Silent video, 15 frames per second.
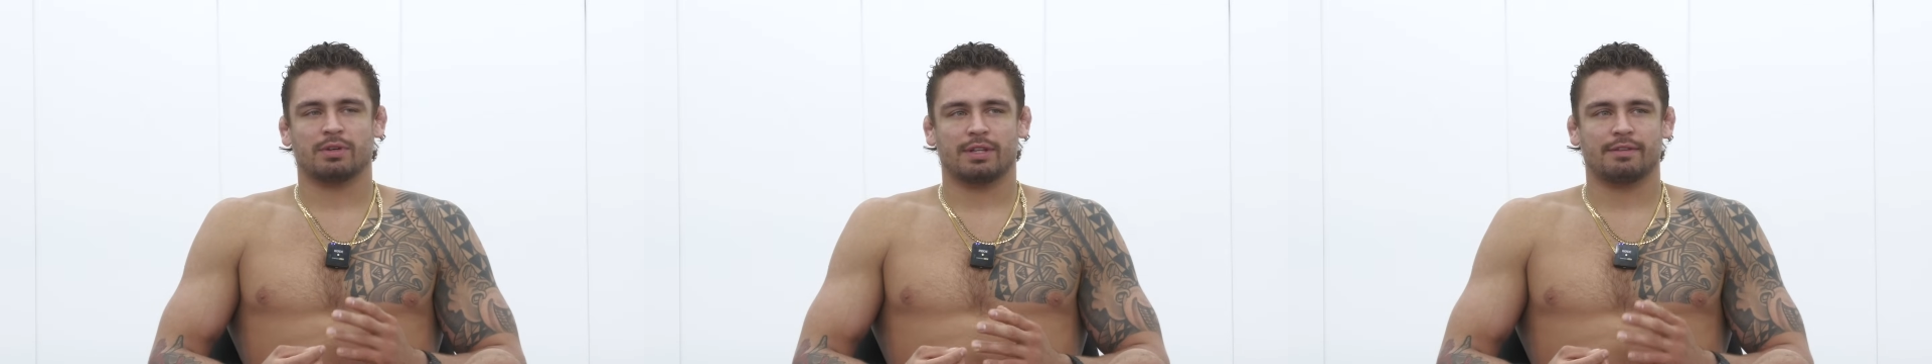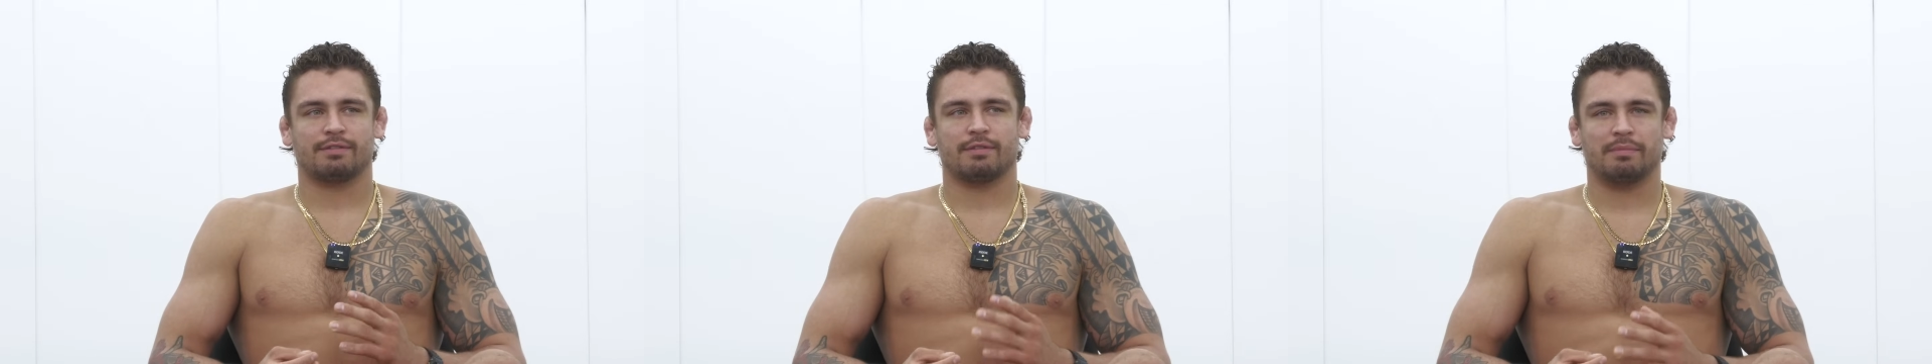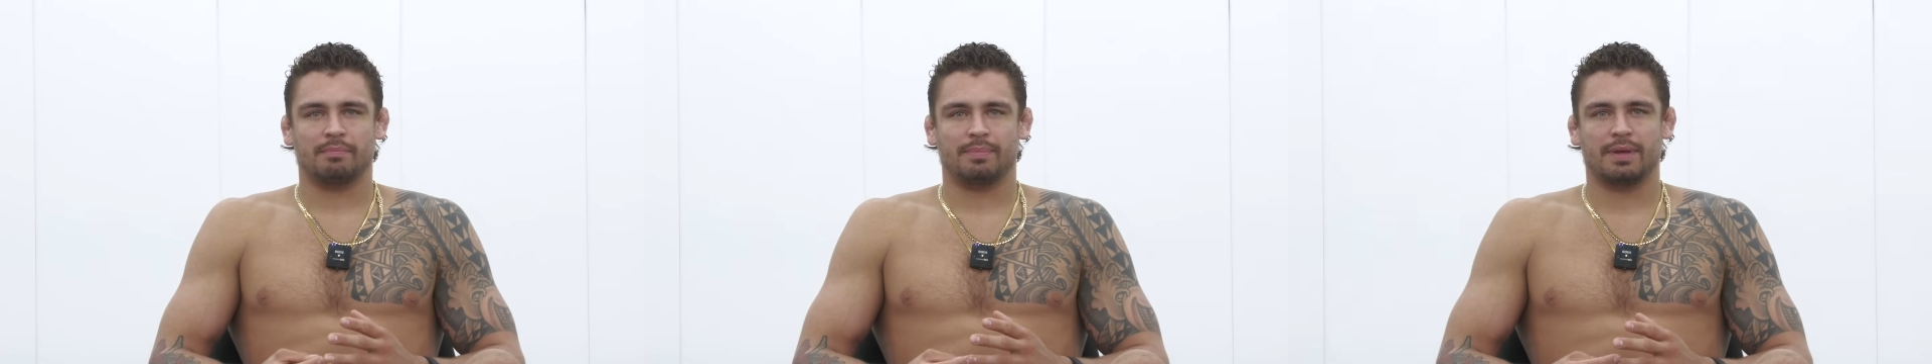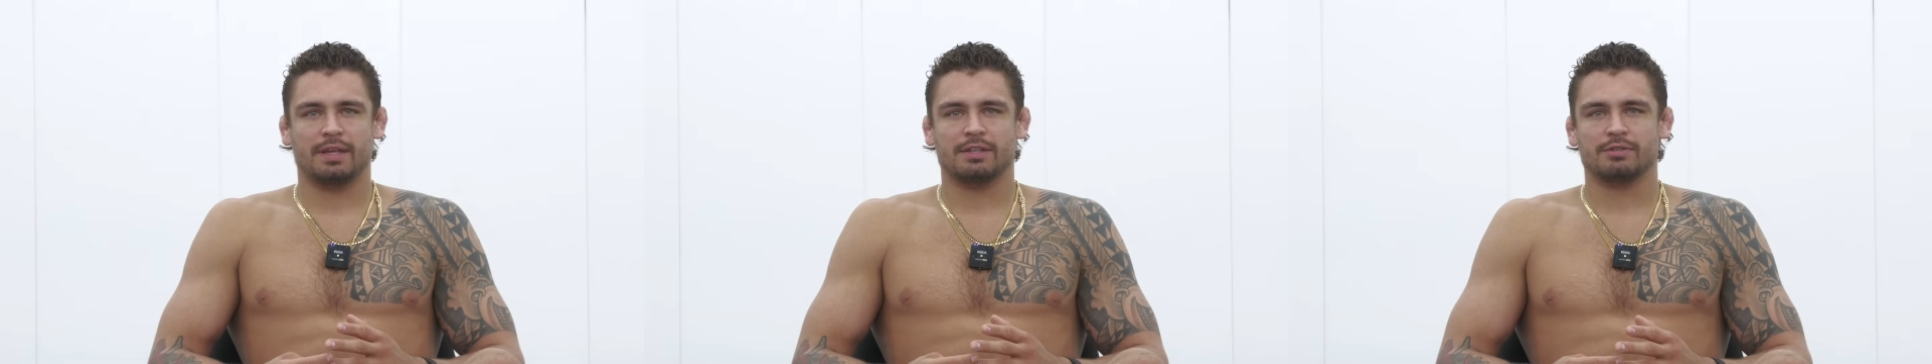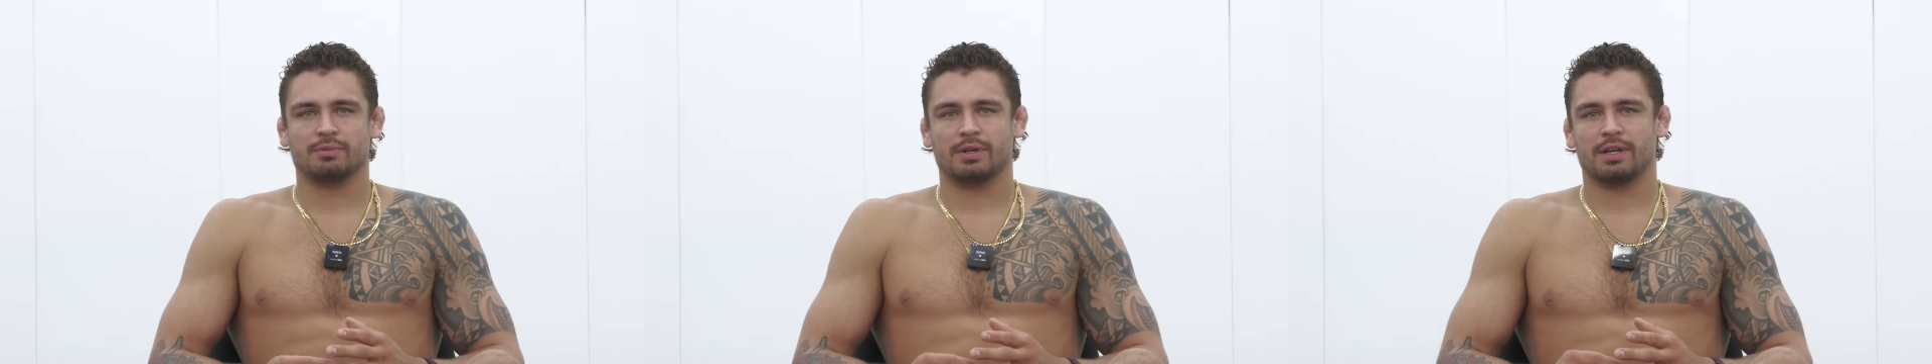a different
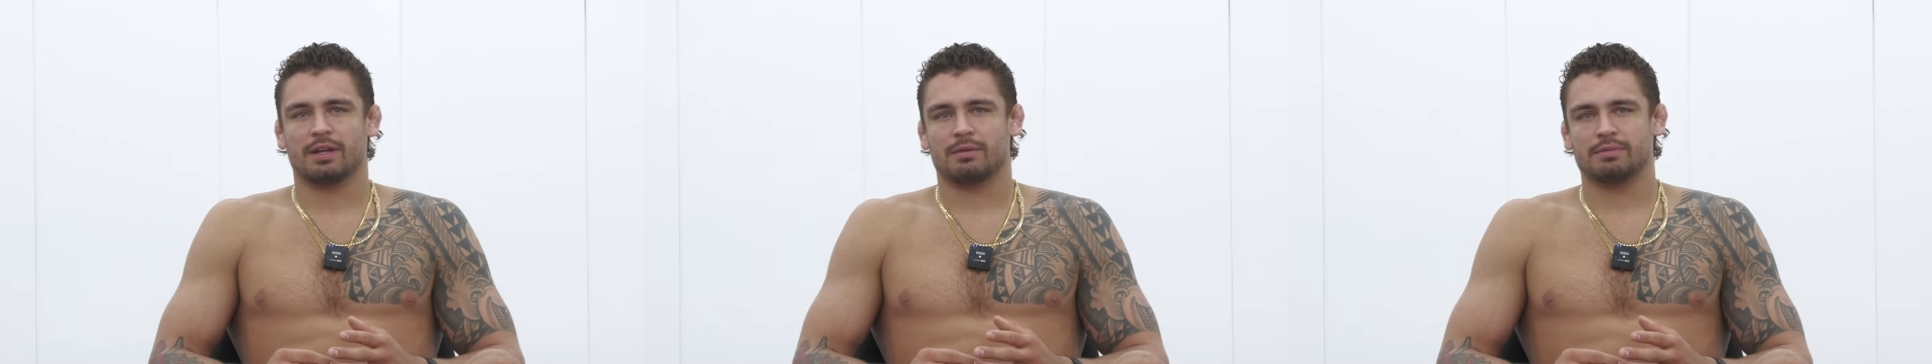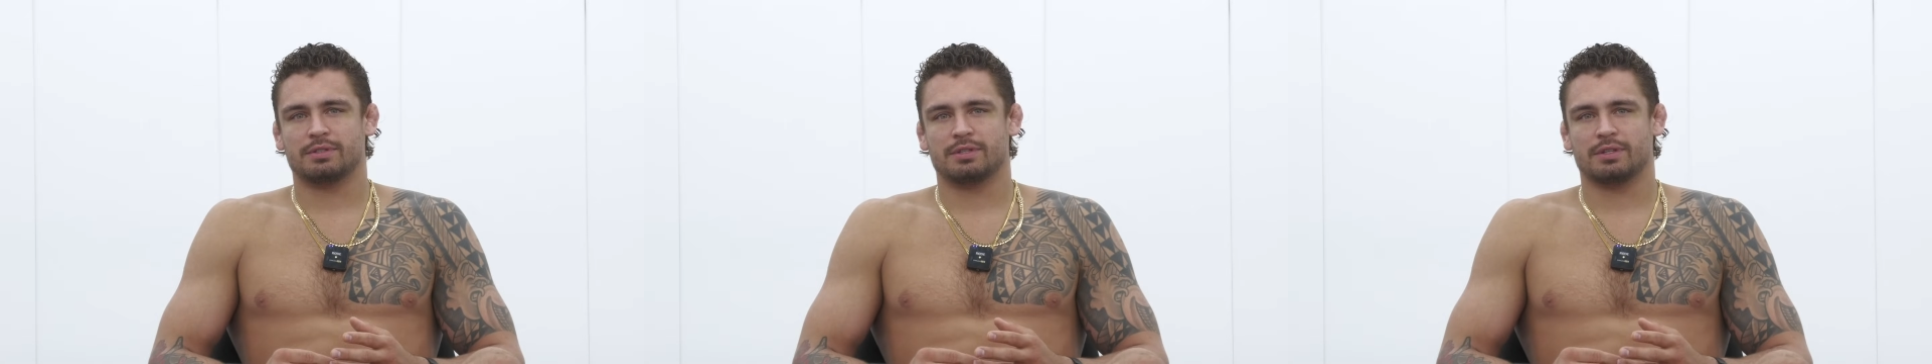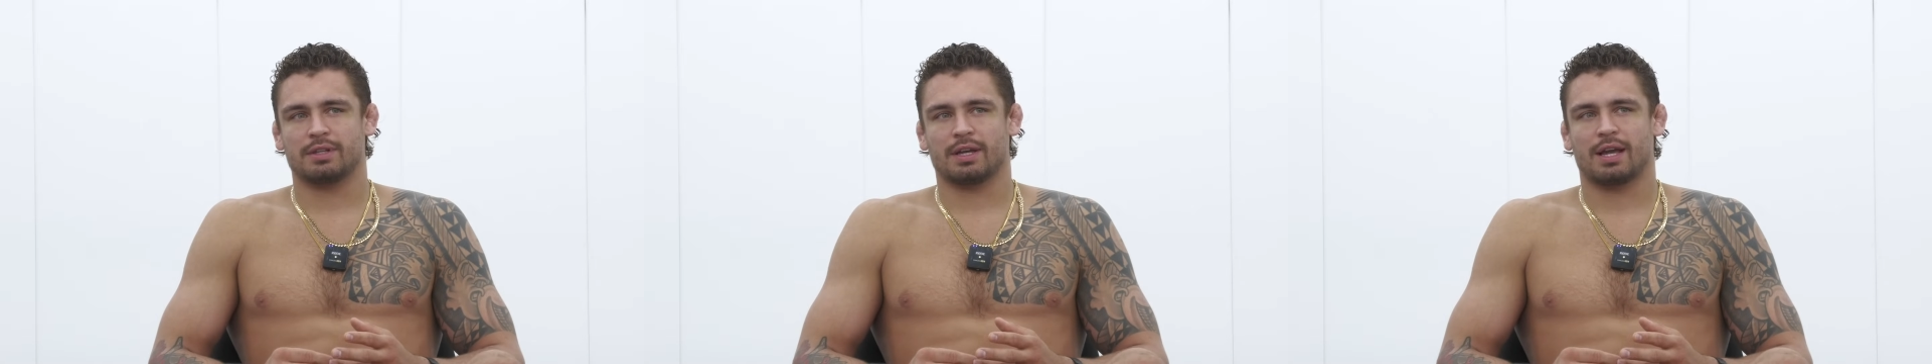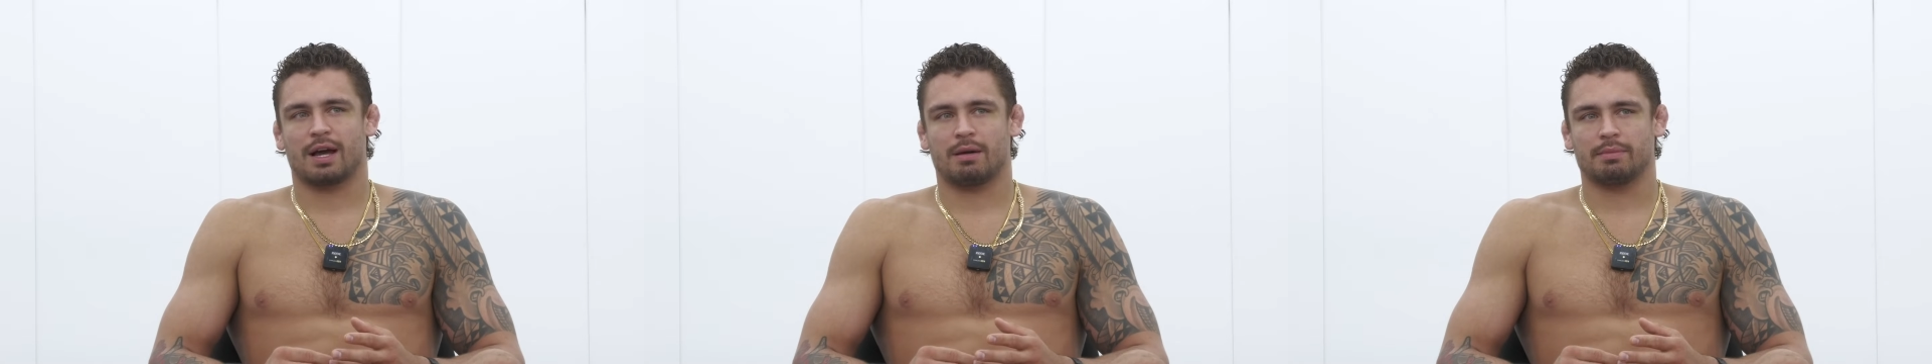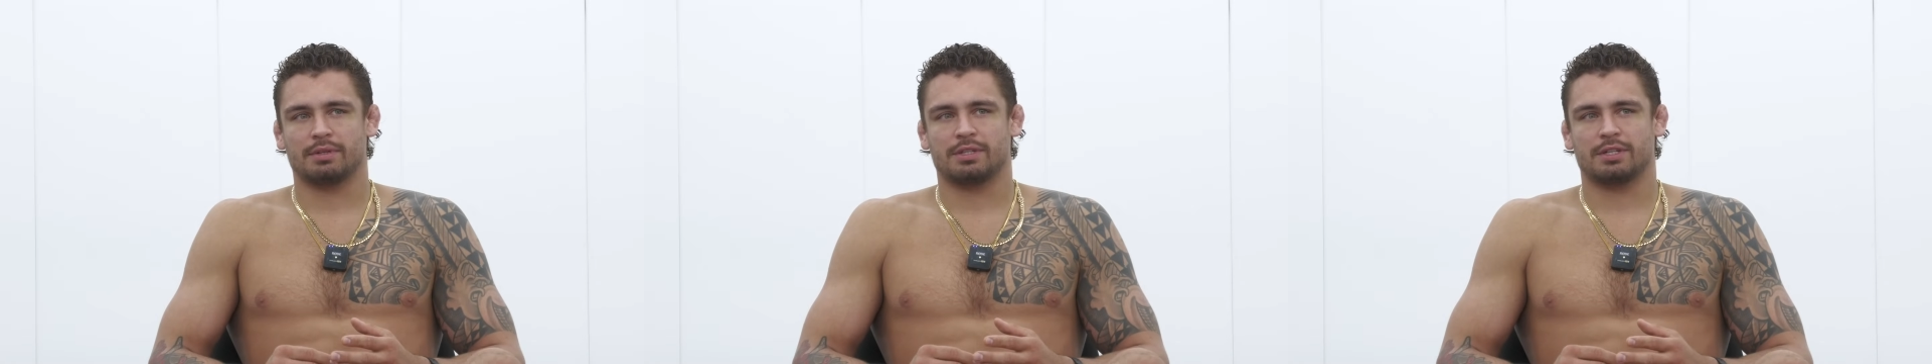beast when it comes to the
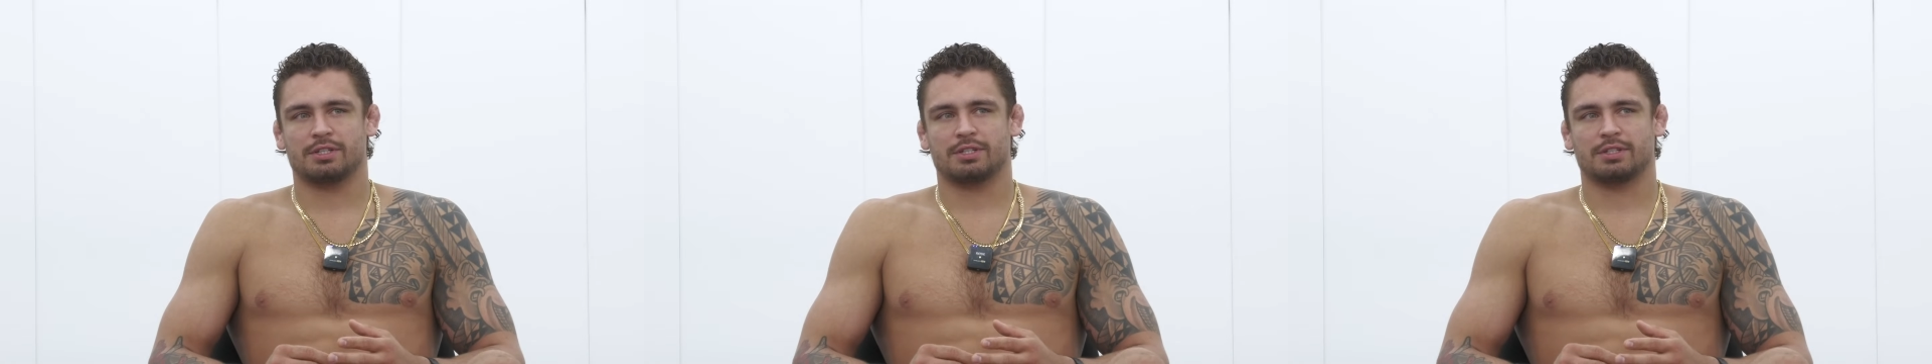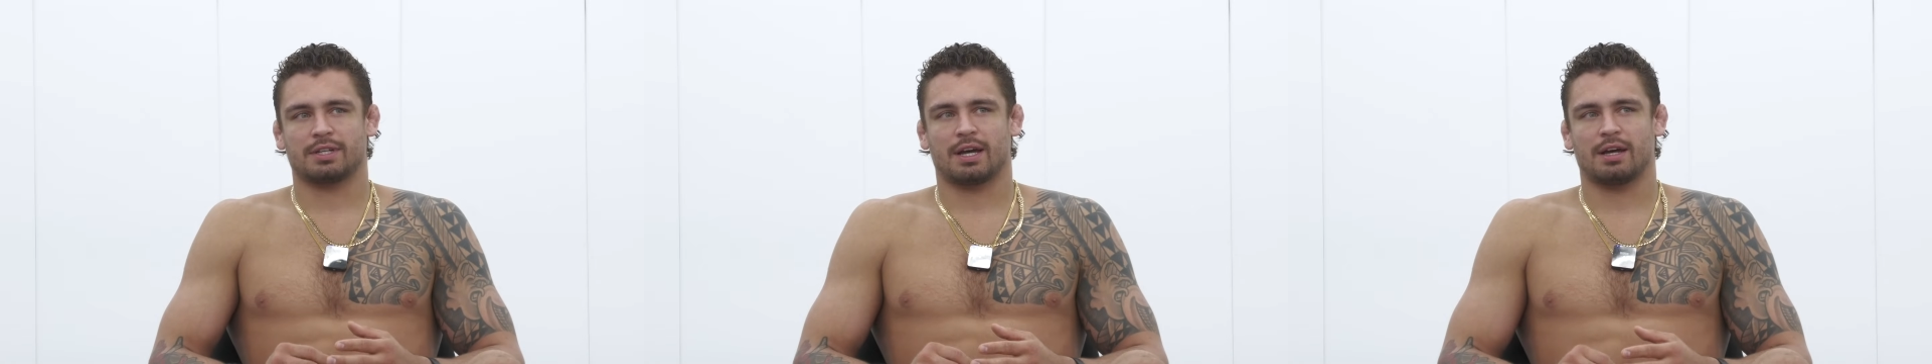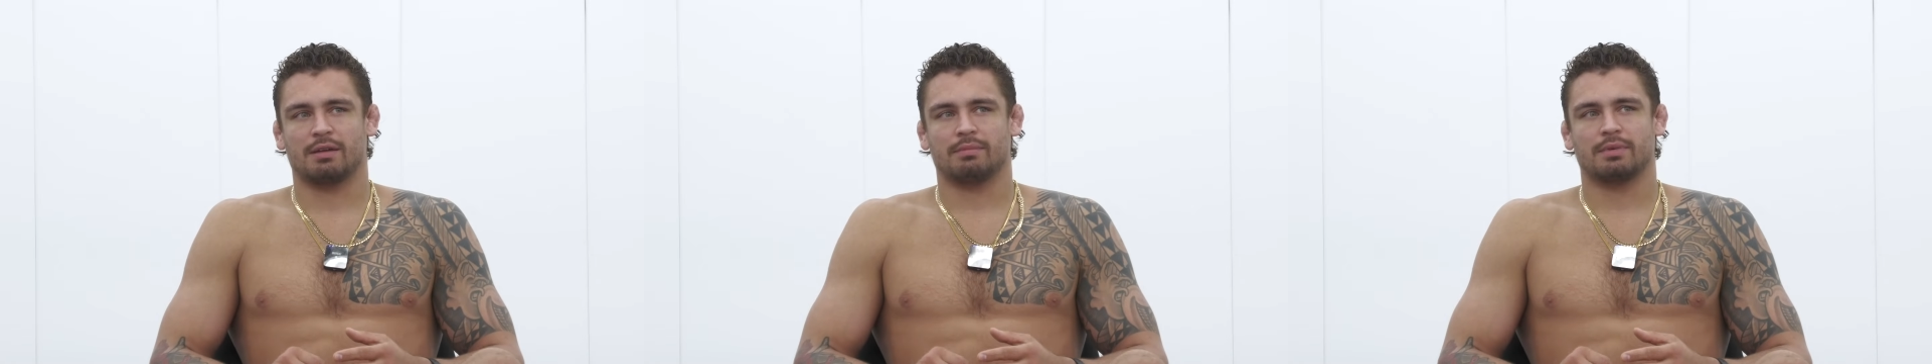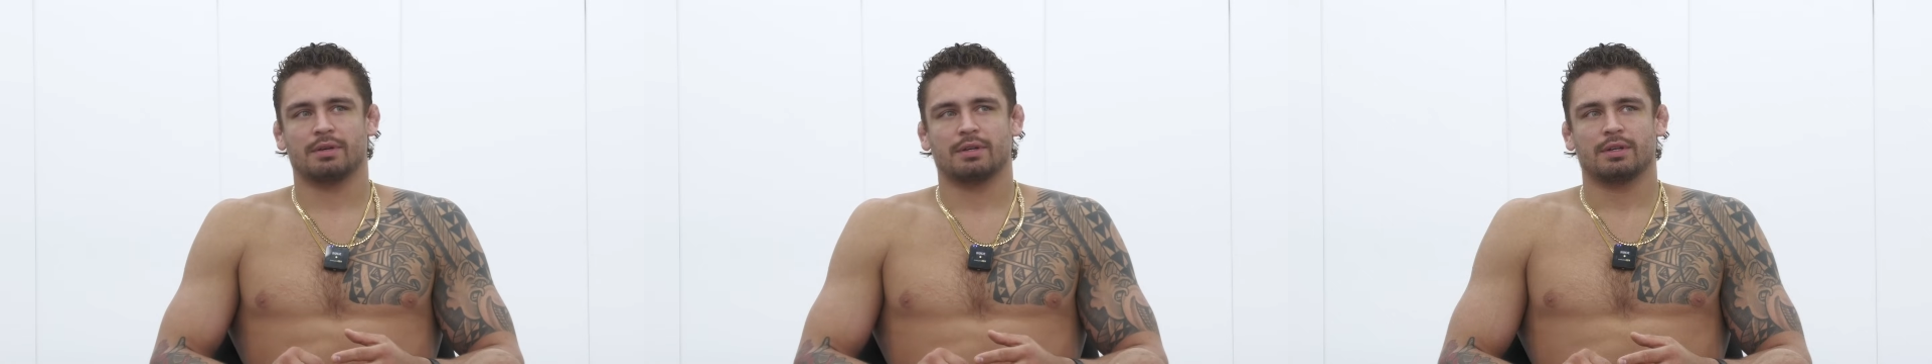competition time.